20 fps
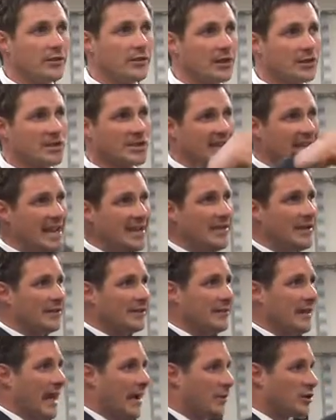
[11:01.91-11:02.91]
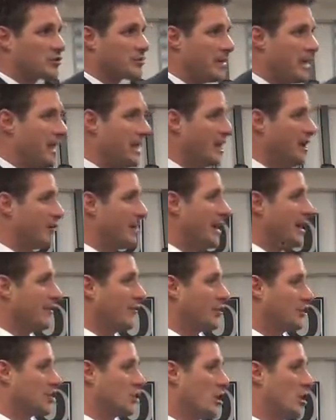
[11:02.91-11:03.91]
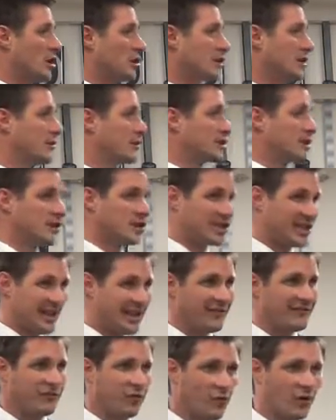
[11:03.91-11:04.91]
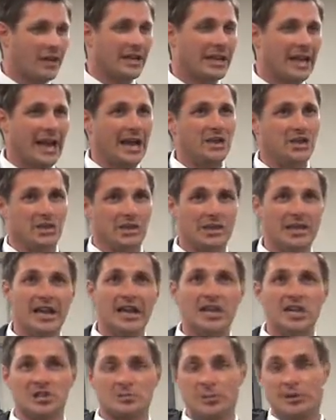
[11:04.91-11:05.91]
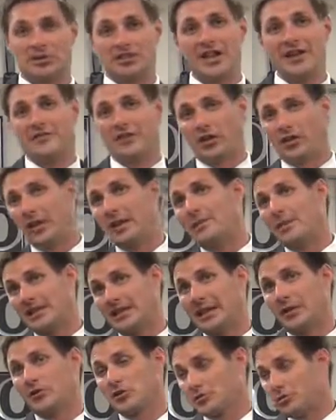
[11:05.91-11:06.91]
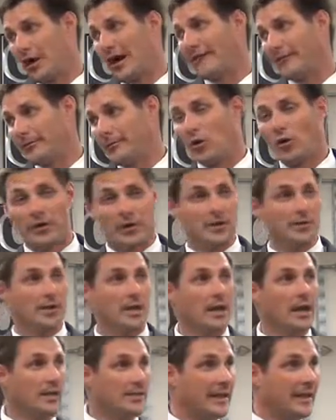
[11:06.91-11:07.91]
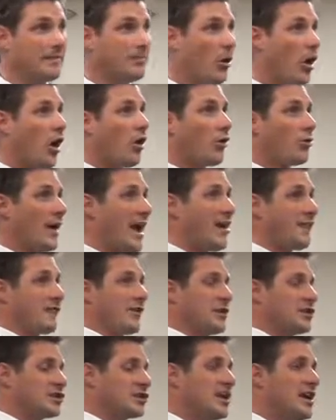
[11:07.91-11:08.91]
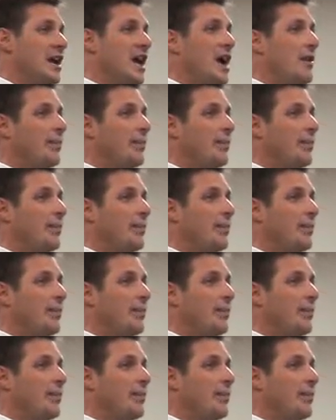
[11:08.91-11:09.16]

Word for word: The sin that, that was being committed in the church, and it was the sin of fornication specifically, but there was probably more than, than Paul referenced.